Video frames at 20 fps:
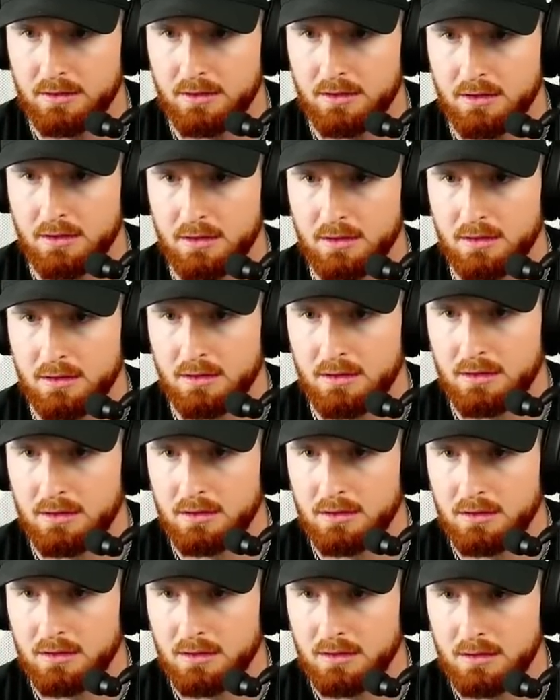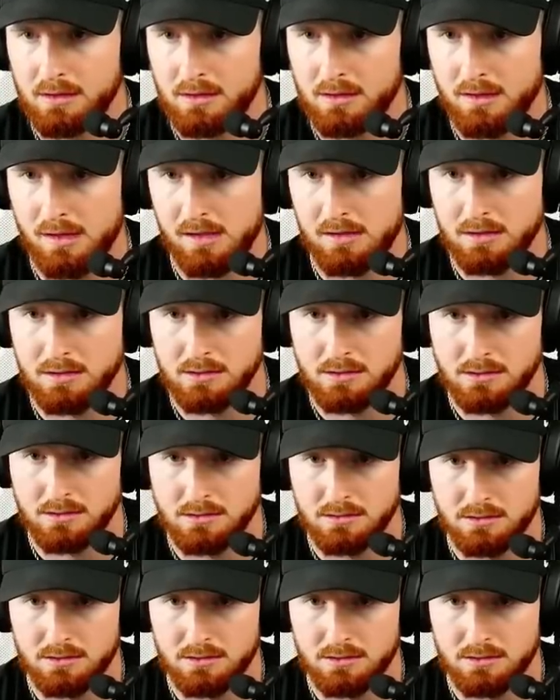[no speech]